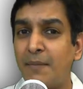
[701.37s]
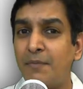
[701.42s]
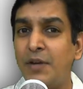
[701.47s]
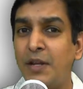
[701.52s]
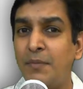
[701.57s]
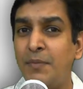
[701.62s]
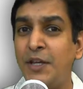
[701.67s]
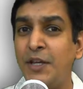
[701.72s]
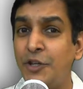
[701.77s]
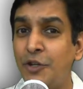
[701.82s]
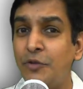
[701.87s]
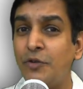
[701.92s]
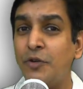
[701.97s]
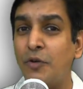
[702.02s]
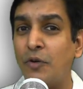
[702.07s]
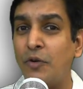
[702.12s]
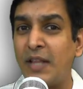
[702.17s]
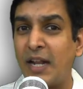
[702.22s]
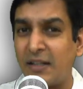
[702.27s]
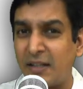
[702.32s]
TempDB, you
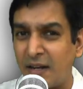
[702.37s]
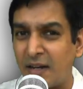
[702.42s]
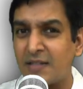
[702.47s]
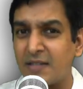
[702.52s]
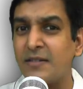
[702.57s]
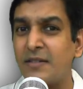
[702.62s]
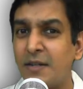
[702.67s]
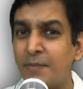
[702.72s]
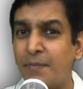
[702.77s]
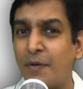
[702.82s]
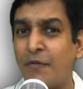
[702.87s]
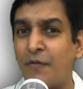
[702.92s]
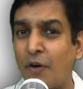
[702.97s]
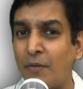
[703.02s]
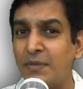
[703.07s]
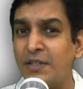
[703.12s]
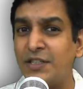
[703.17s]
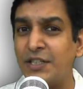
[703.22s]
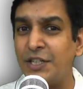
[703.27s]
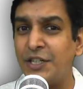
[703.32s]
know that there are certain
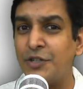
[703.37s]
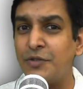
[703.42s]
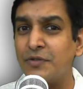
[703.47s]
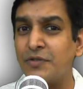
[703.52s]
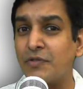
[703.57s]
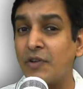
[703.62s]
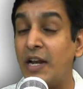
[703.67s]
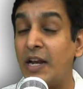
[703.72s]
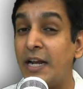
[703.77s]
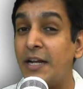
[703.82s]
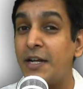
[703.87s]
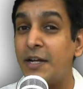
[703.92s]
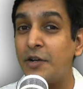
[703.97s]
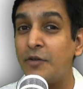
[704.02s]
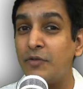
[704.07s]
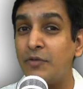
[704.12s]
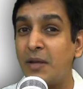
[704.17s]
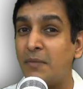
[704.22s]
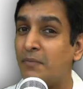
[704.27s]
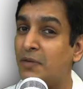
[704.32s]
performance issues
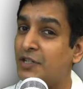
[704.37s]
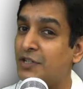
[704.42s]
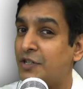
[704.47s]
related to them,